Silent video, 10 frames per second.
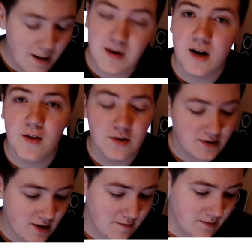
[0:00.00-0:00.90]
gaming and other
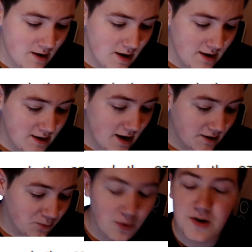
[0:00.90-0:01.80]
stuff. He
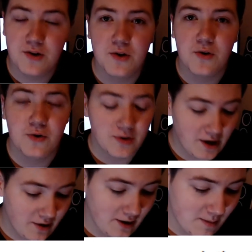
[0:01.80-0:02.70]
asked, what is your social
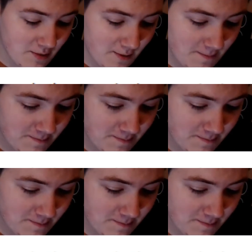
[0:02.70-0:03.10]
security number?